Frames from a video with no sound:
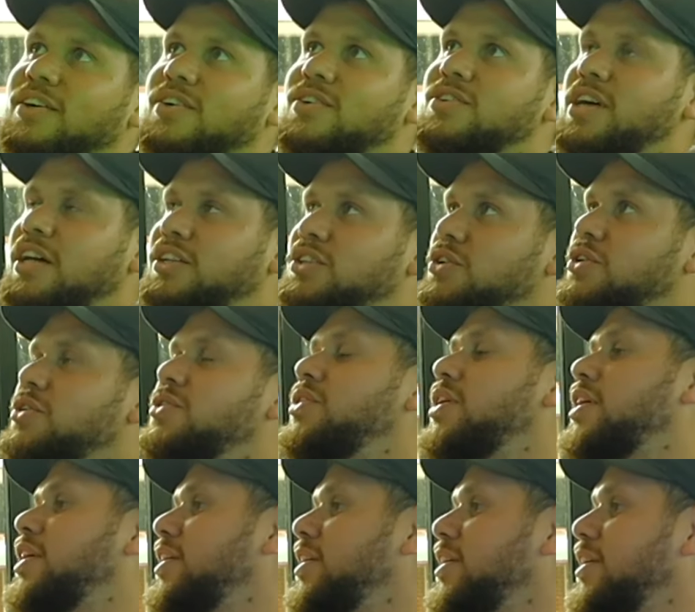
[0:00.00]
Who's that dude?
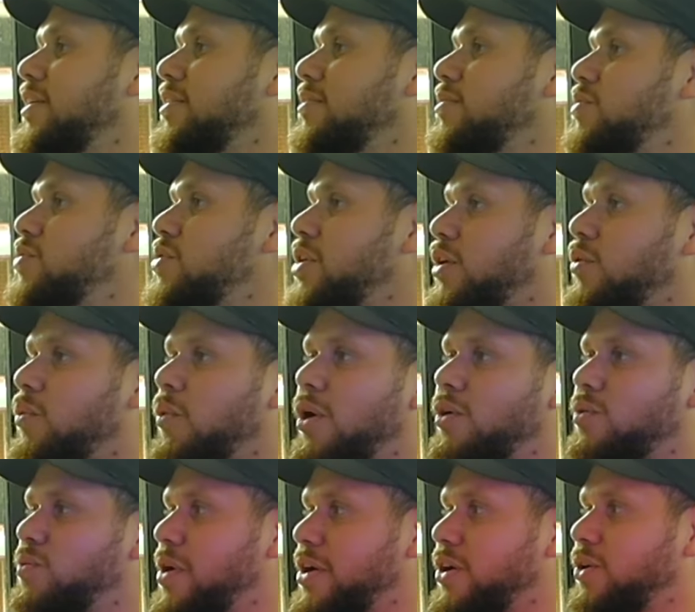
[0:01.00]
It was like a
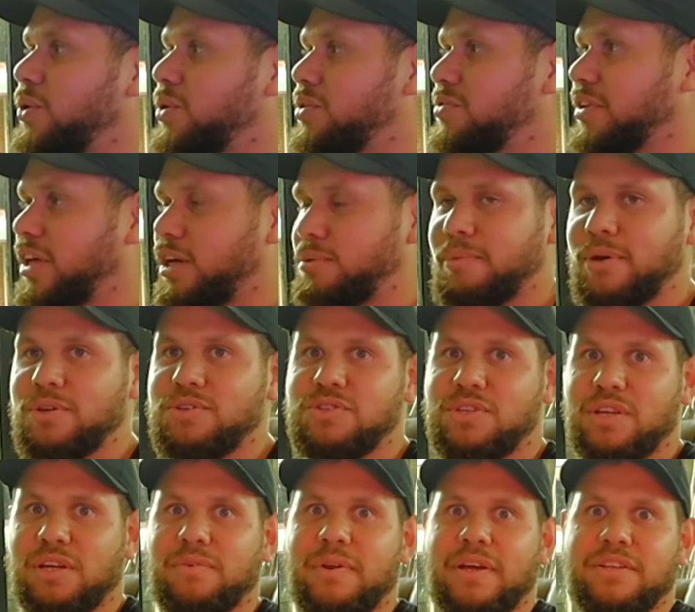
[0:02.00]
world record for like most
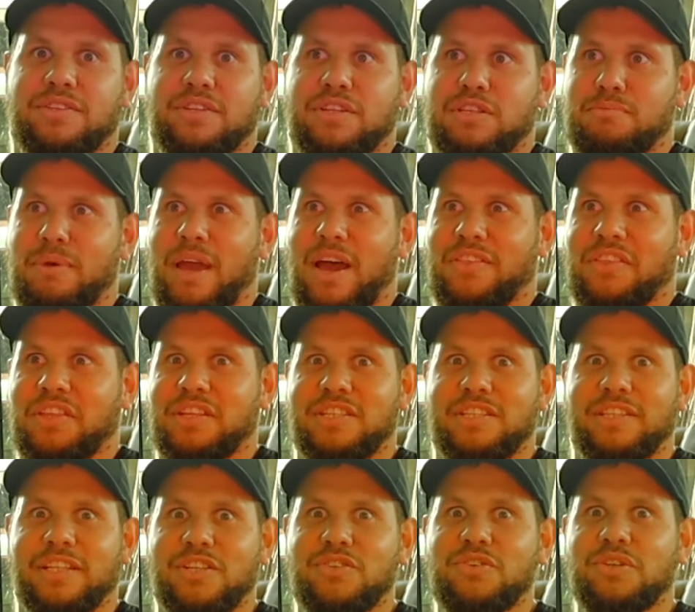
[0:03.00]
cigarettes in his mouth, and he's
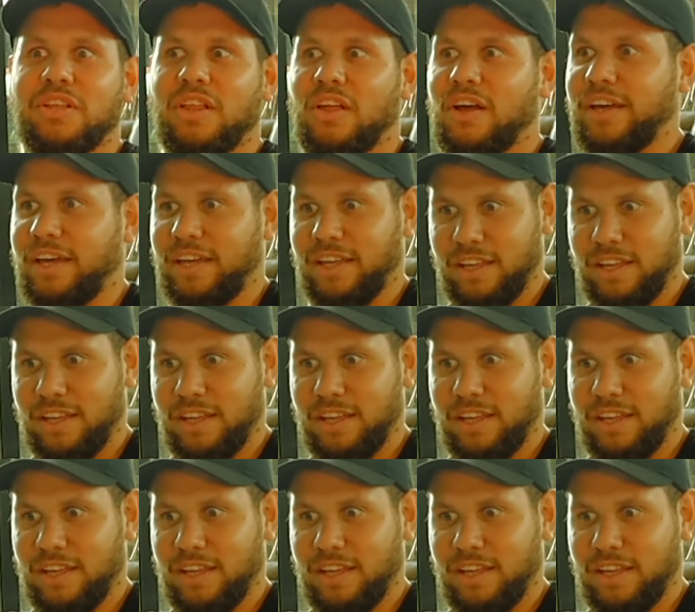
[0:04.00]
literally like